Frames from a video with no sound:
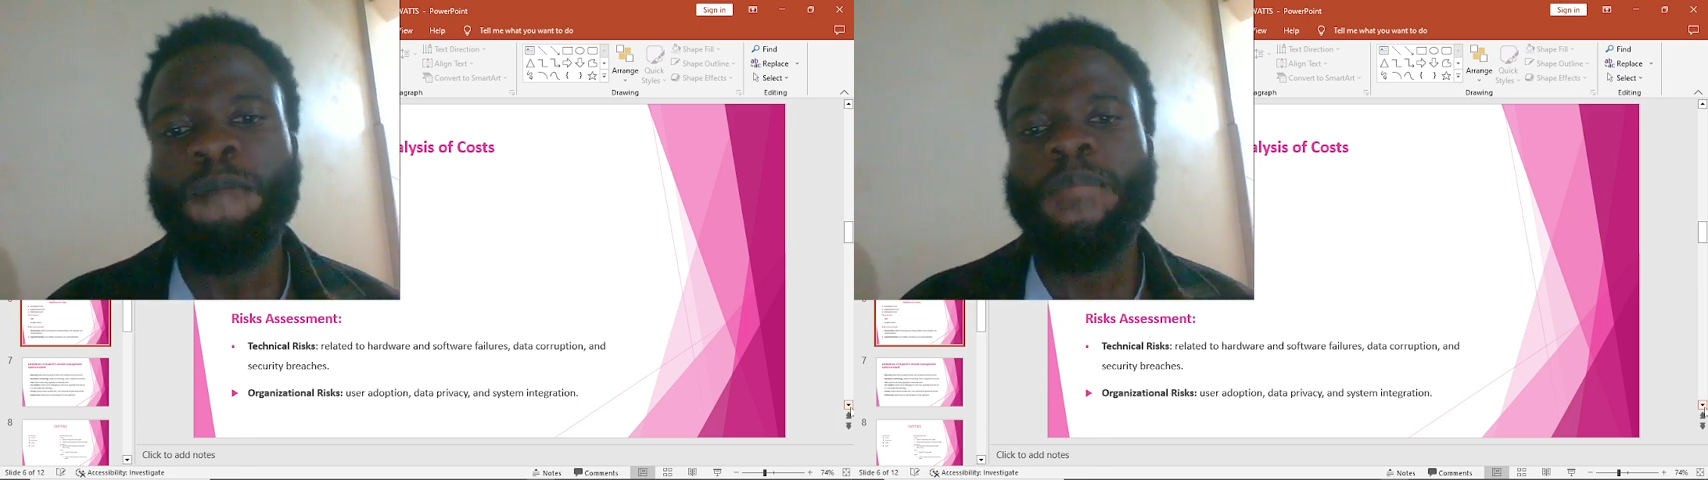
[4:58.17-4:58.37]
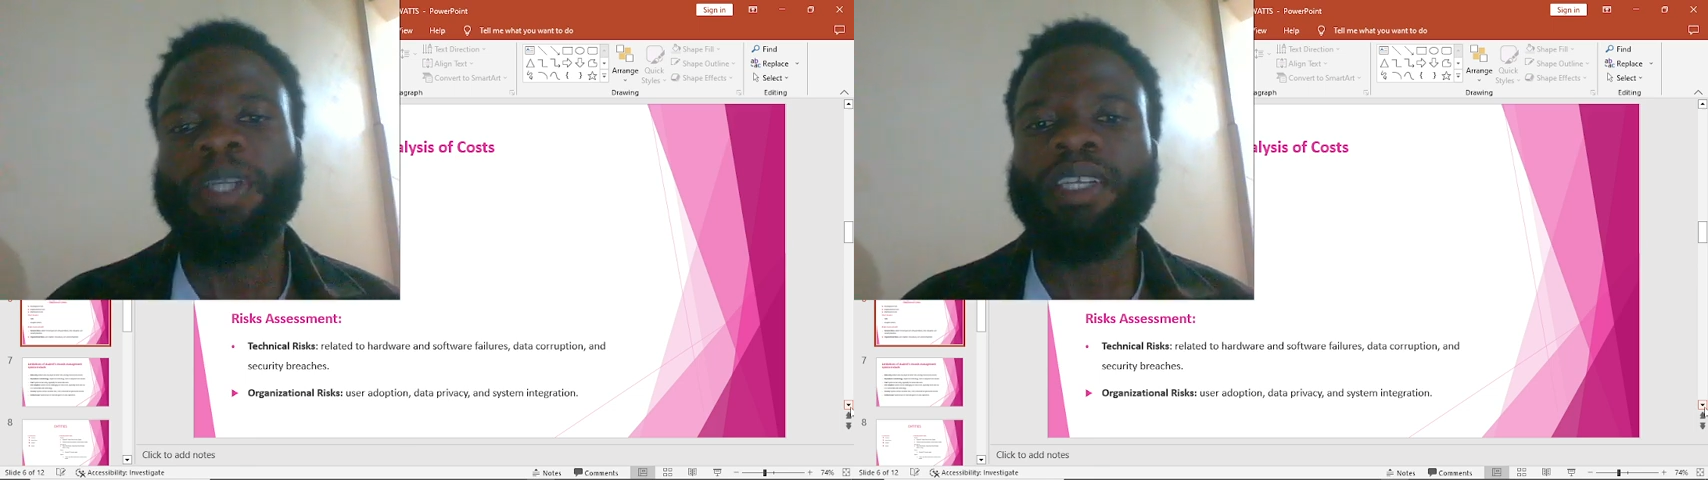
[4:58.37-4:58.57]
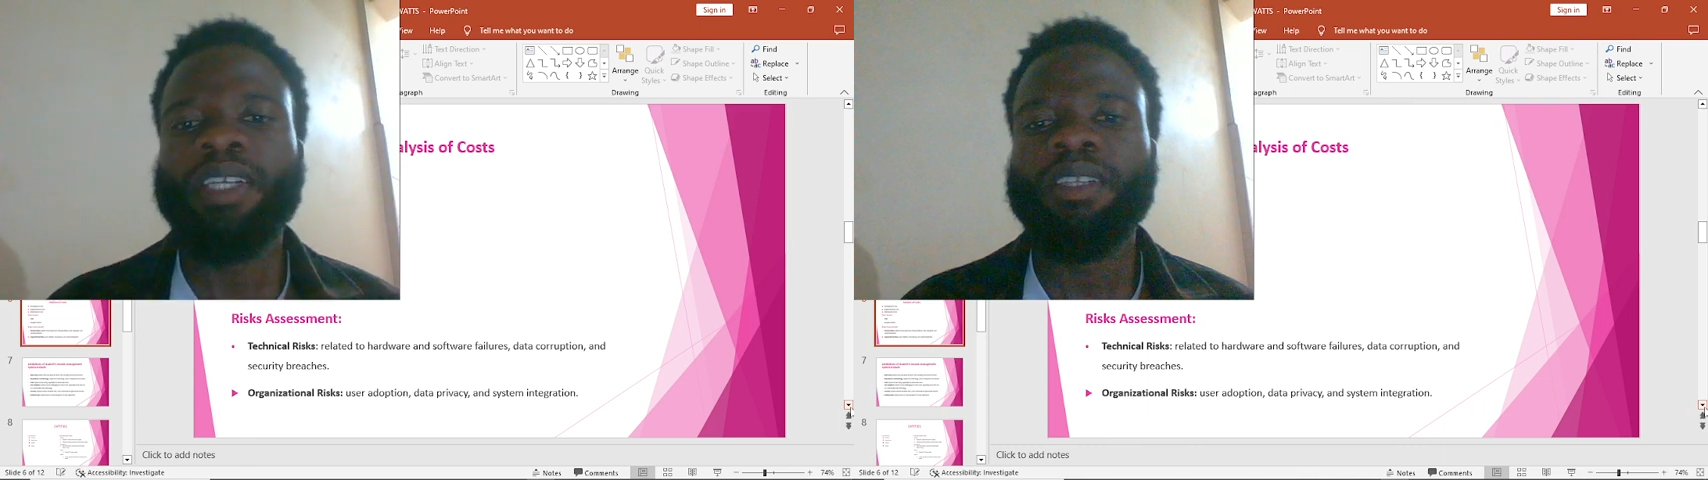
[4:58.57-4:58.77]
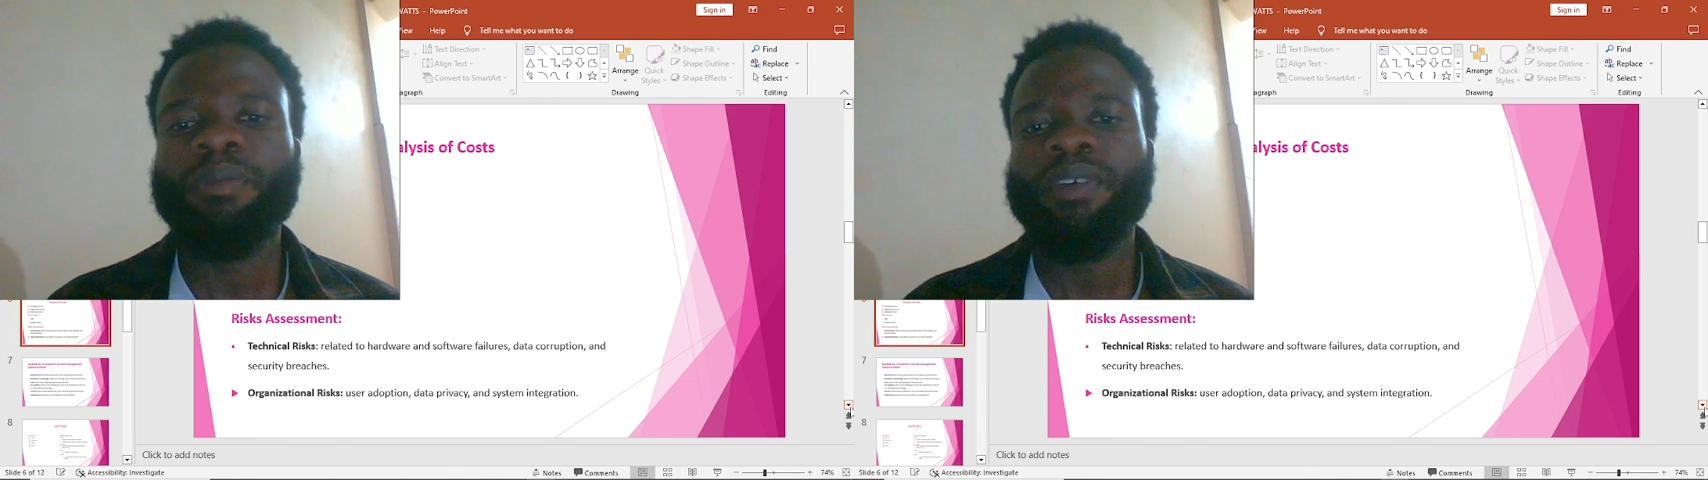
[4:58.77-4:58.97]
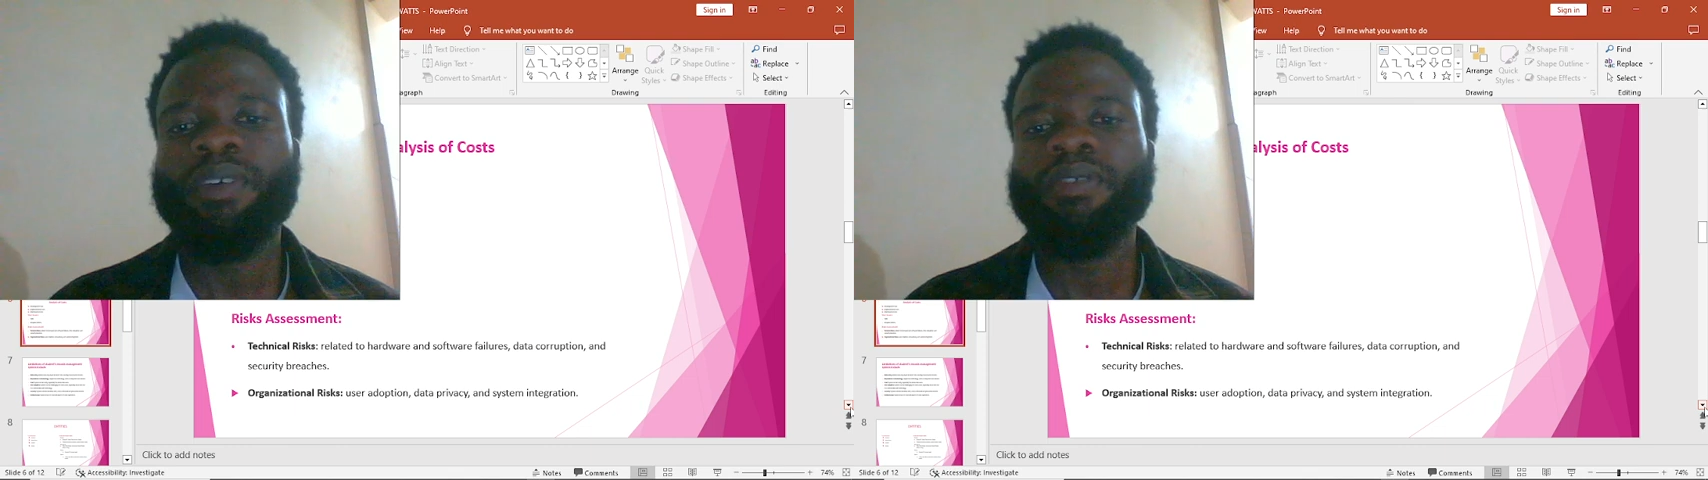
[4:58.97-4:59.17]
data
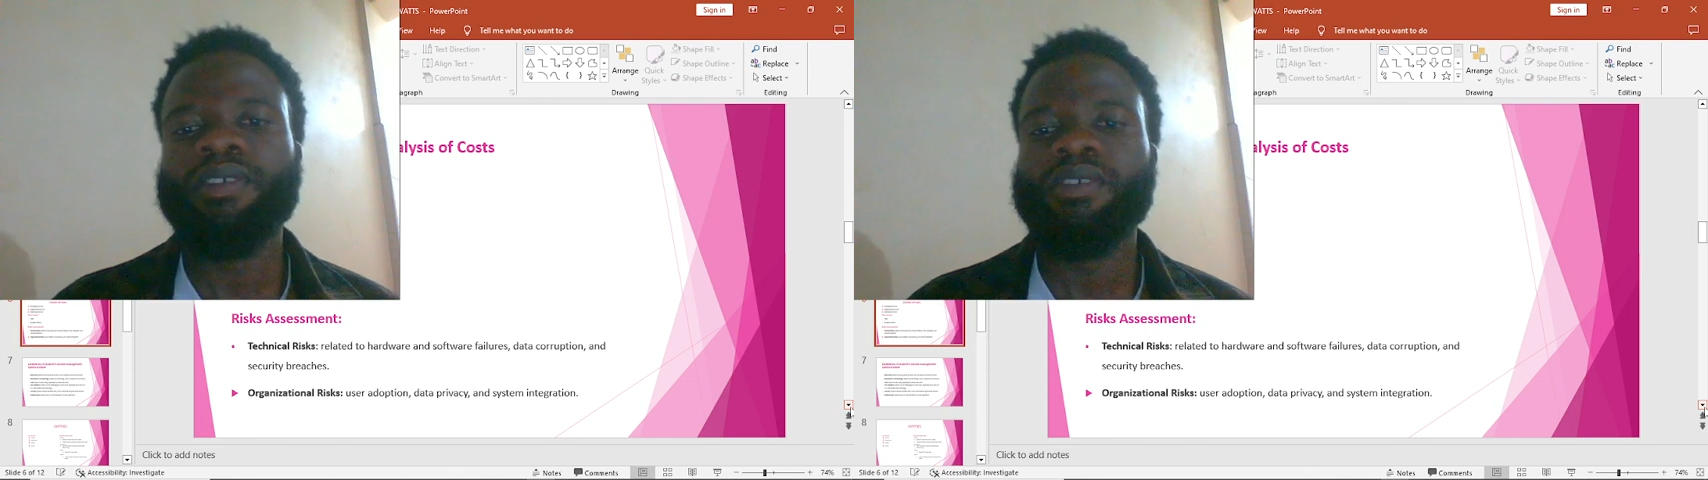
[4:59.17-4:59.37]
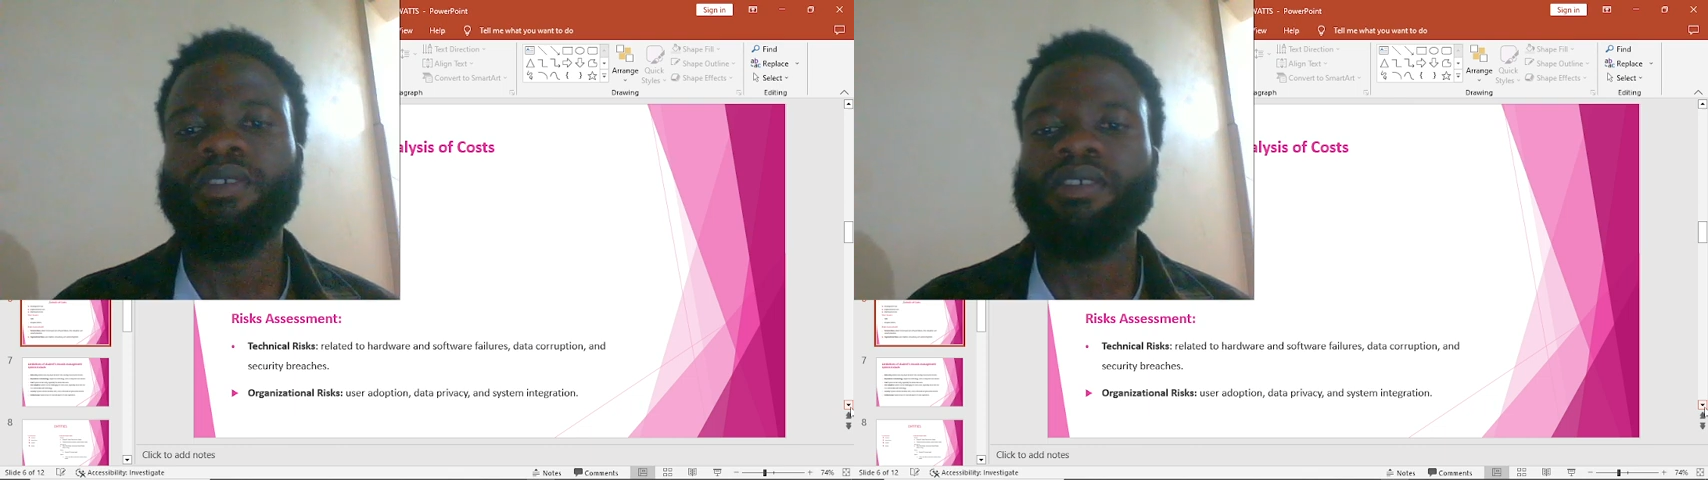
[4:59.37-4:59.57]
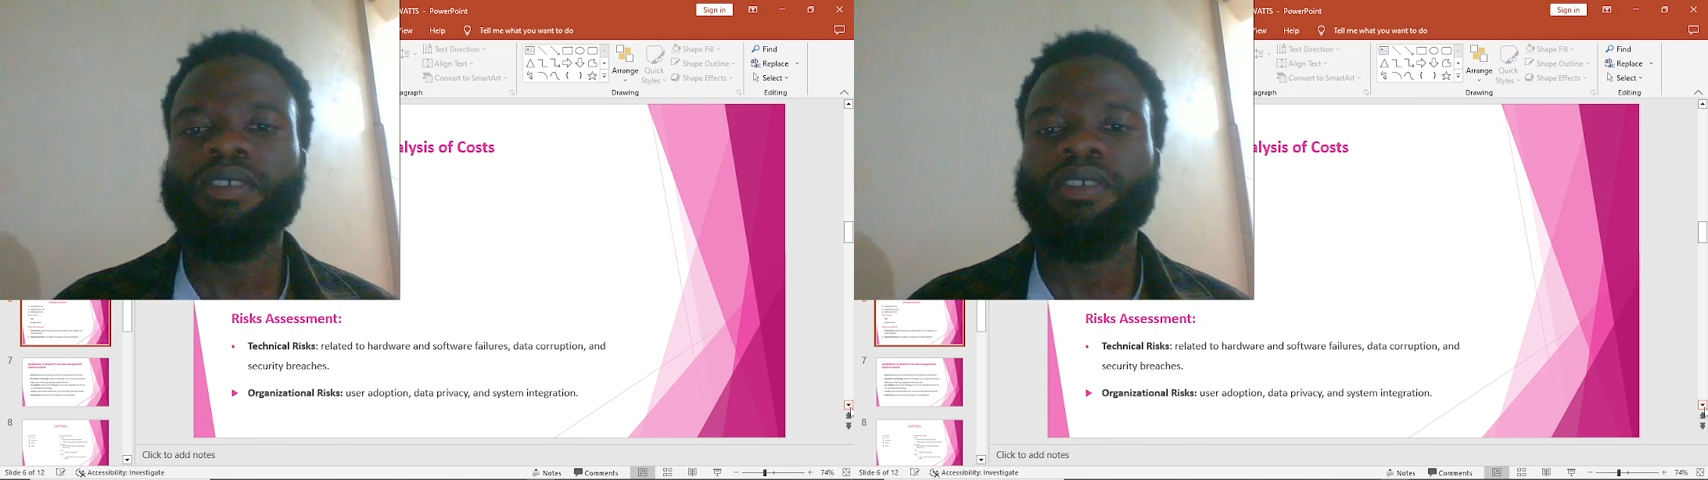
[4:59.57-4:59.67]
privacy,